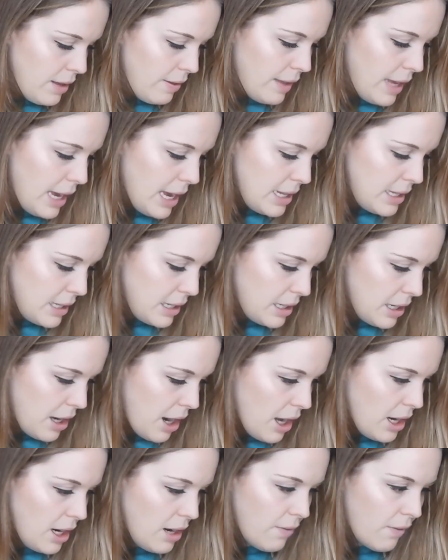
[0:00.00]
There's a
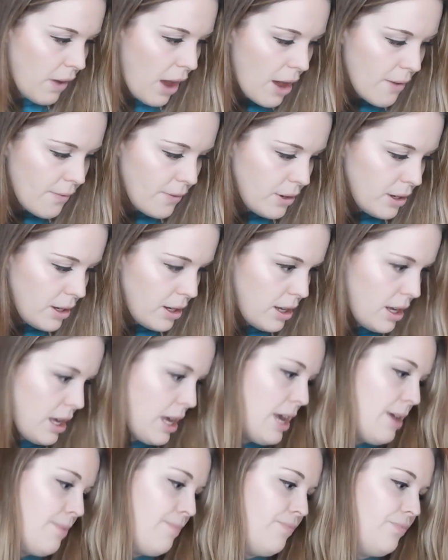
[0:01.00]
ton of other
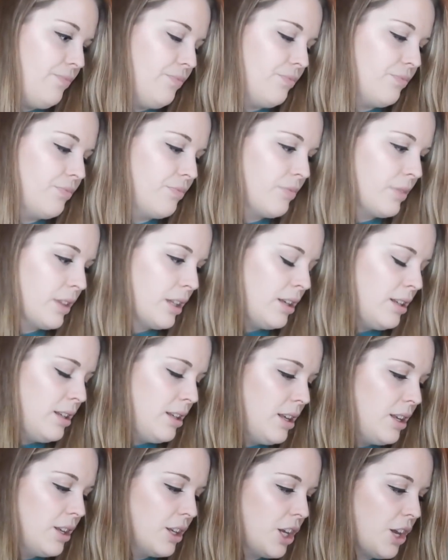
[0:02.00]

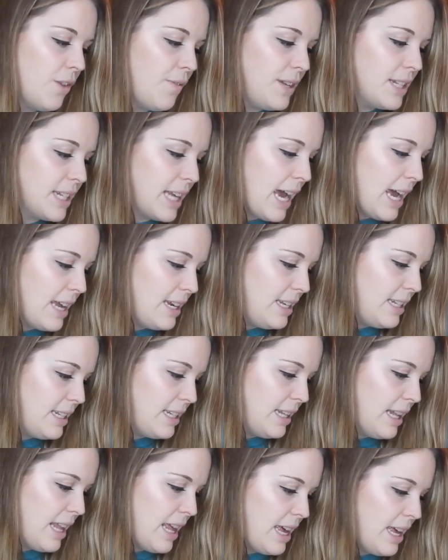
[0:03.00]
Goofy's candies
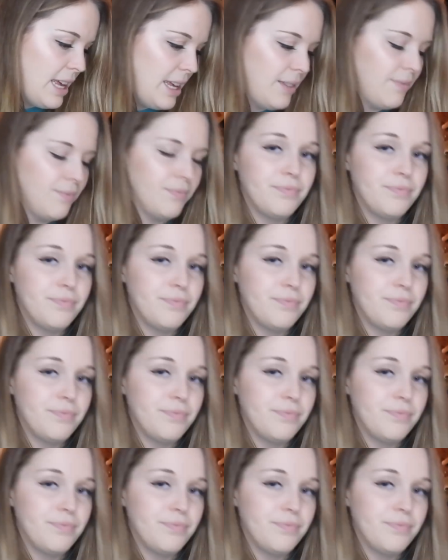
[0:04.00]
in there,